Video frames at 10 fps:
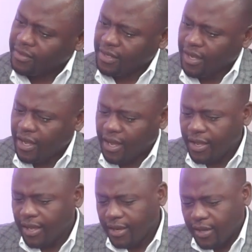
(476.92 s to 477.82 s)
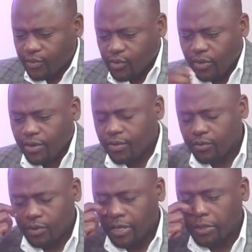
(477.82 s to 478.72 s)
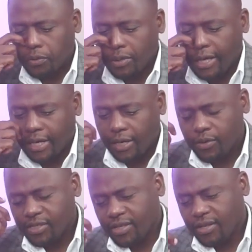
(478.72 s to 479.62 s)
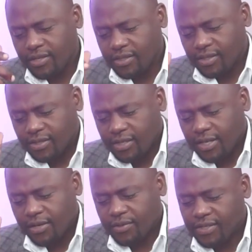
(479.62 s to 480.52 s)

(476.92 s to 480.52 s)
I was going to get to that. I know it's a little